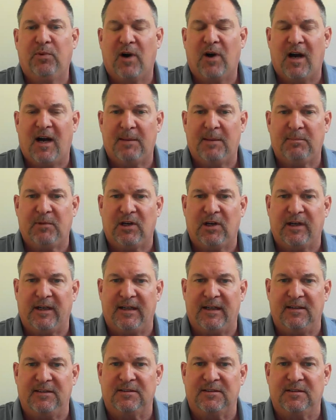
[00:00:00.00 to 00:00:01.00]

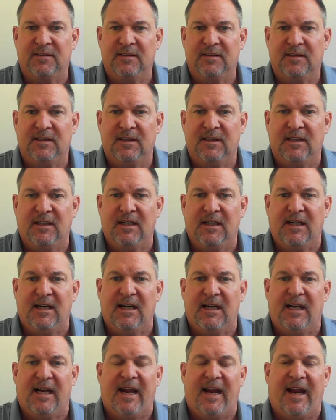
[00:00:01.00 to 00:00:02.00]
properties
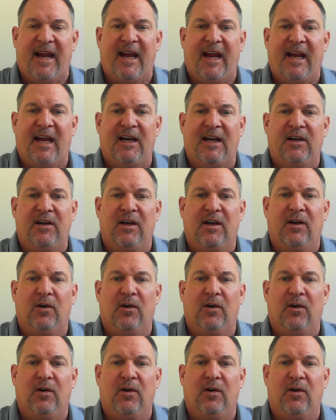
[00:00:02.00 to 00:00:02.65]
and